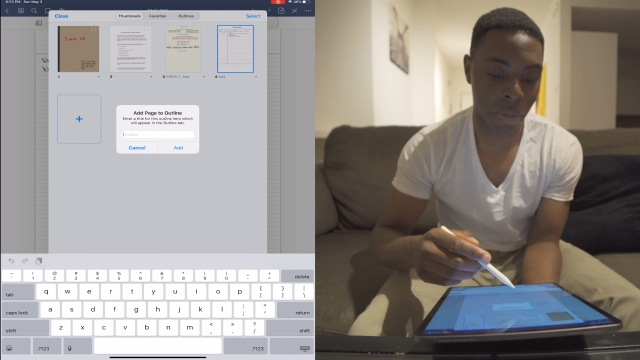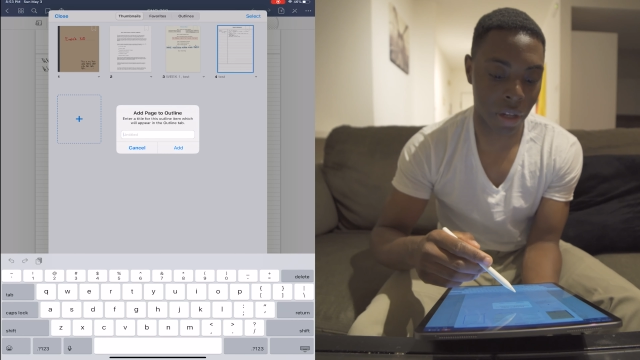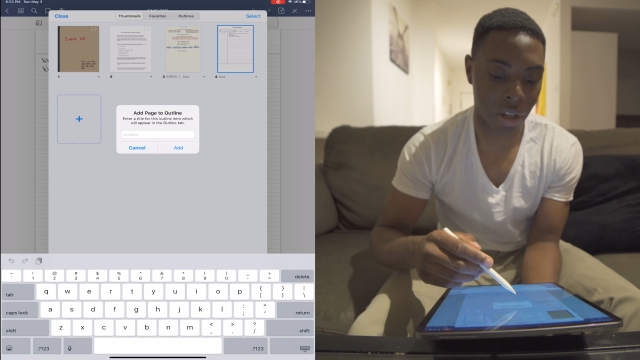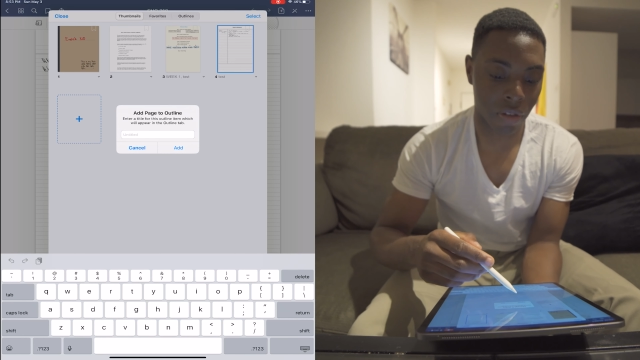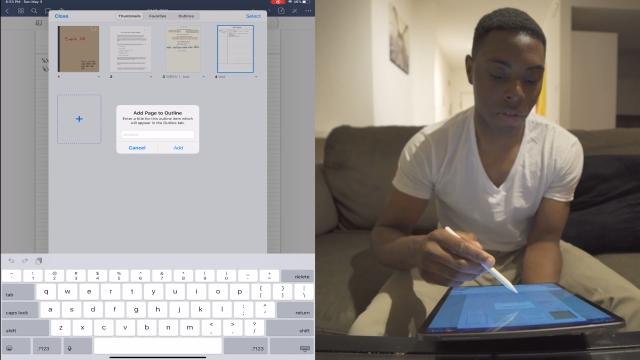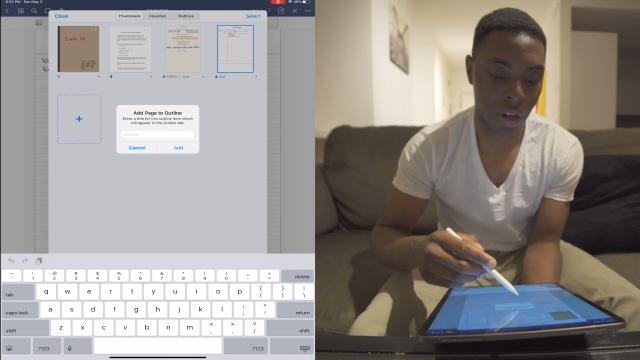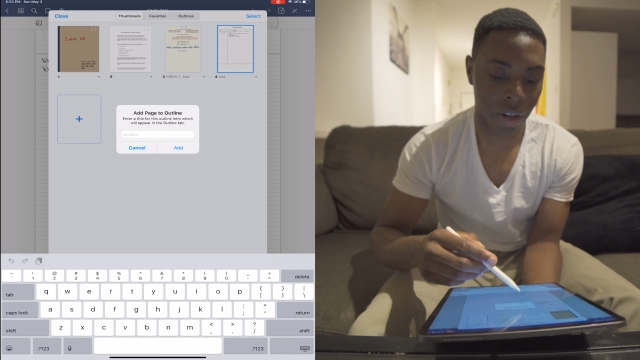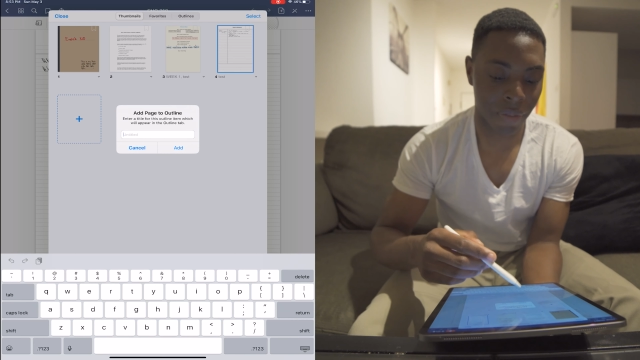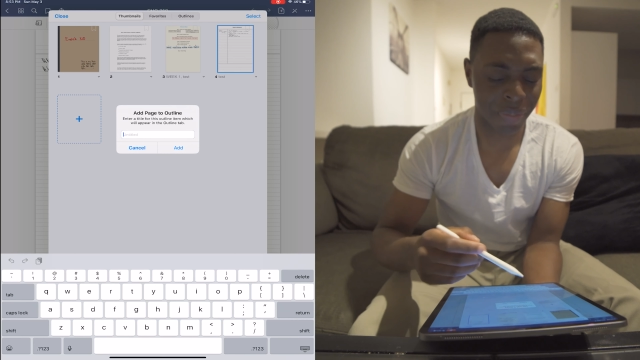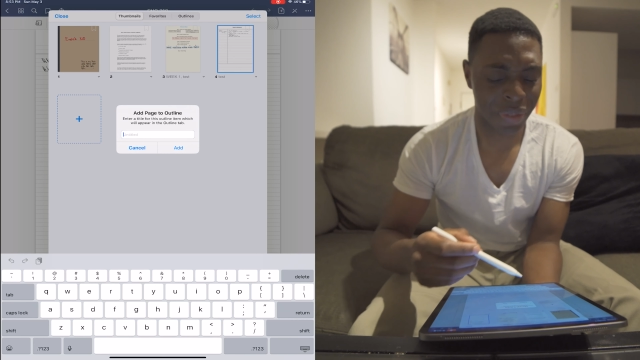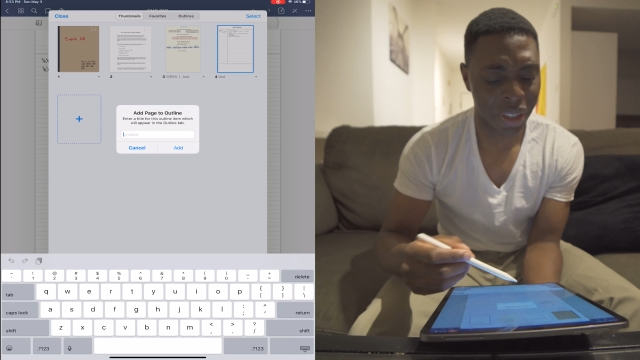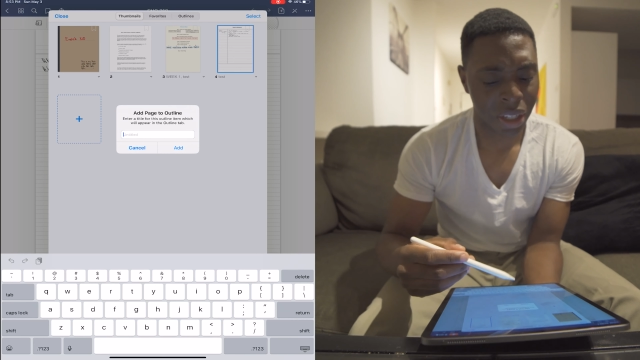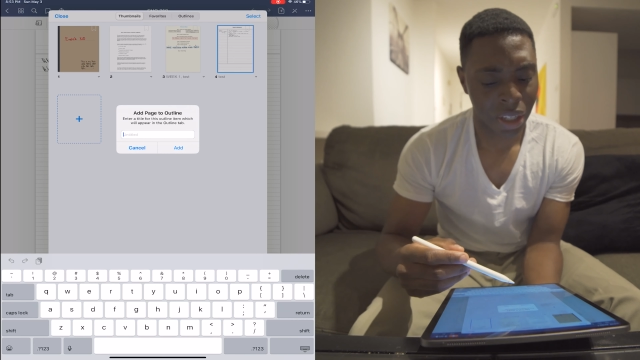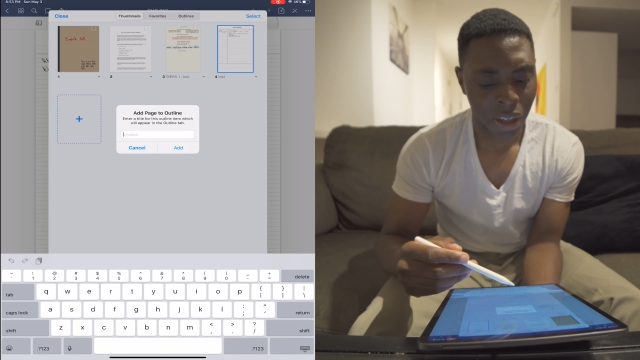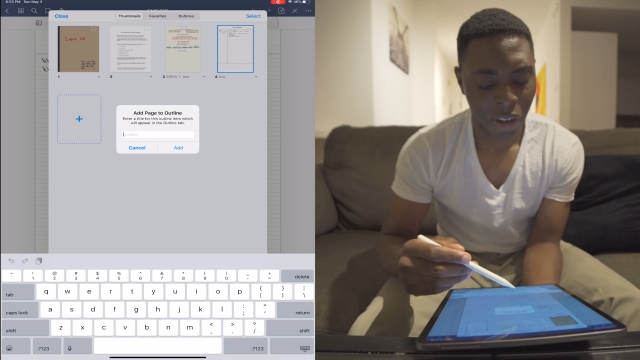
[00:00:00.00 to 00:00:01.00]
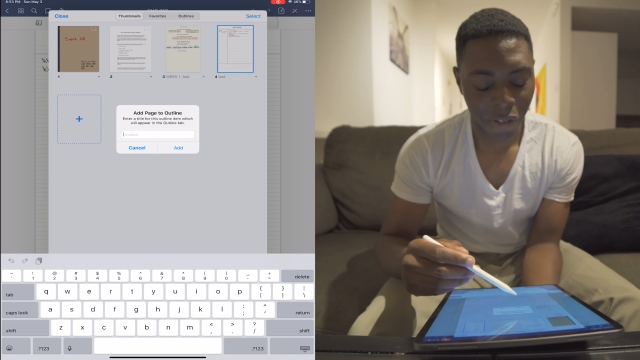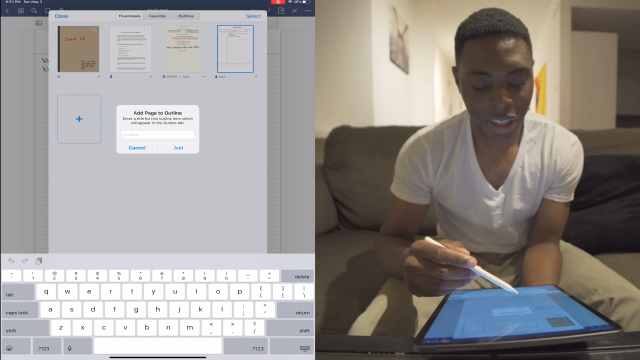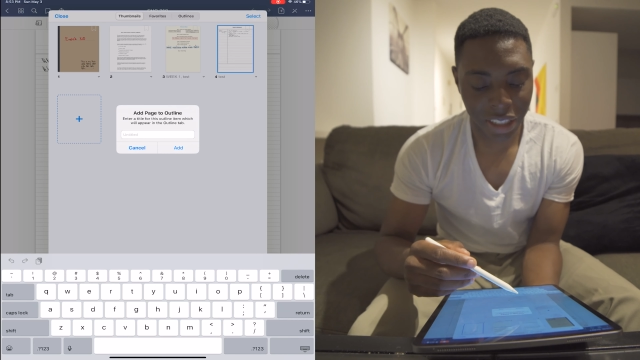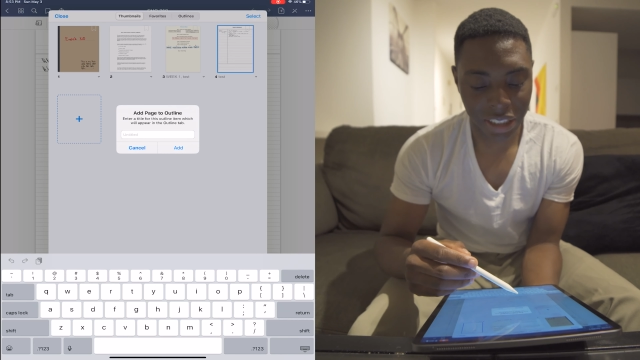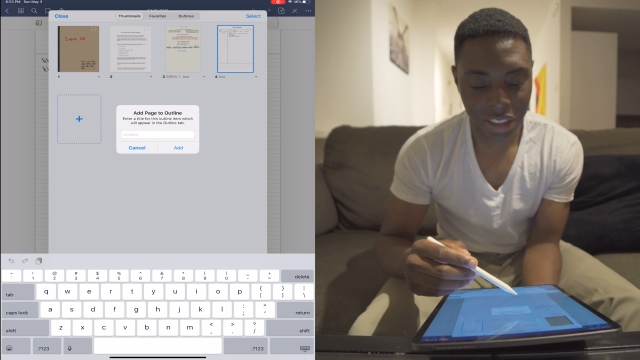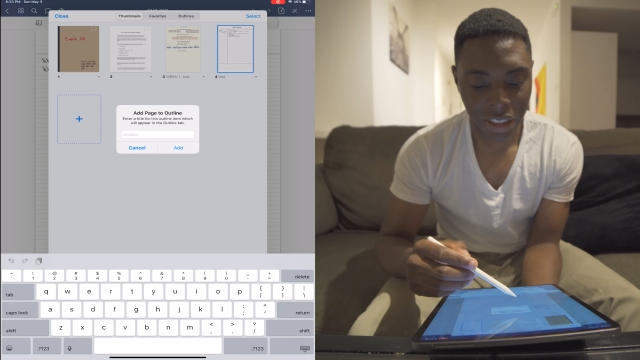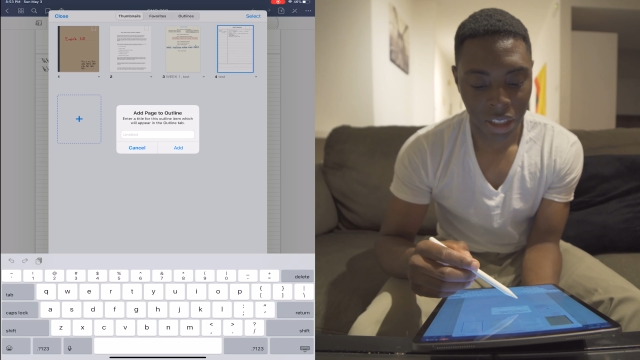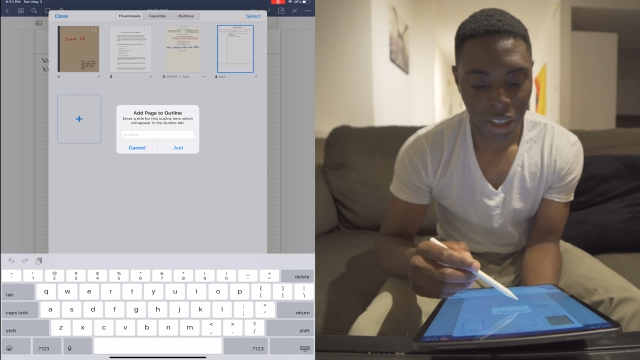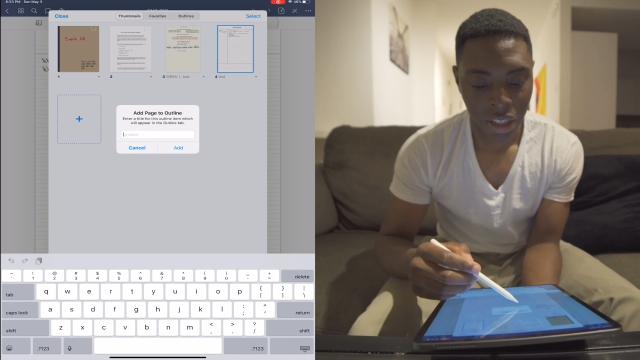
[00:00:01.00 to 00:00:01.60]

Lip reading: been created, which